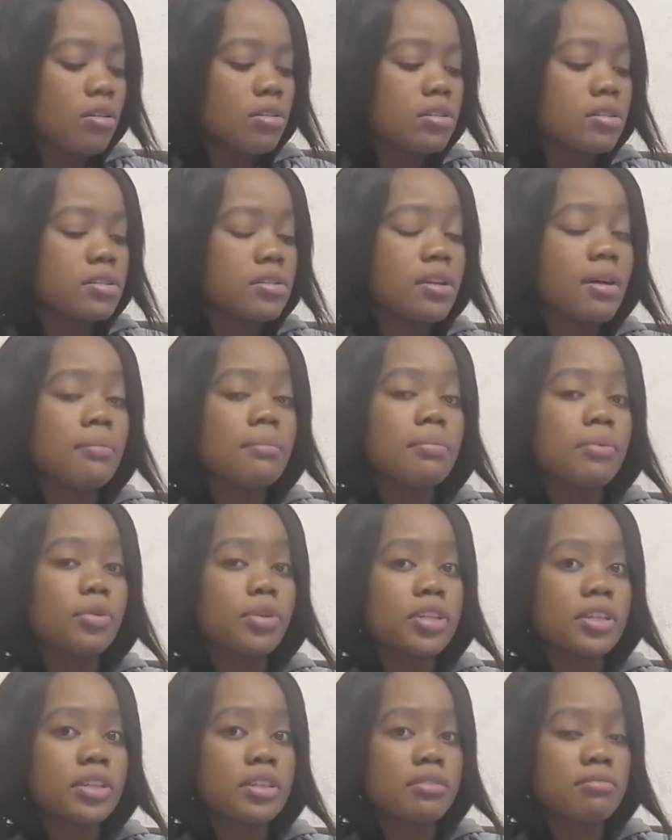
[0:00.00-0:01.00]
on
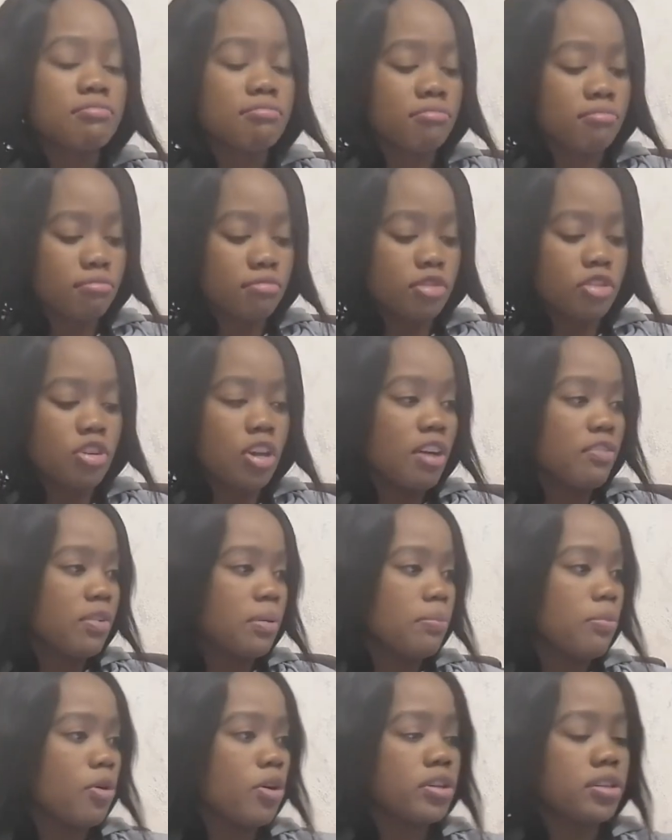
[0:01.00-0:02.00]
somebody. You have
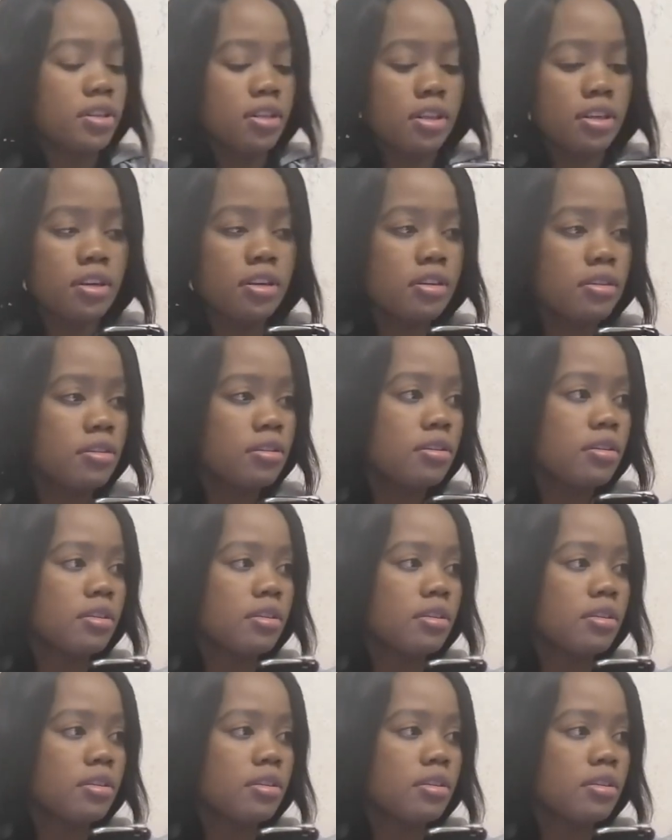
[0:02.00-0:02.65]
a point there.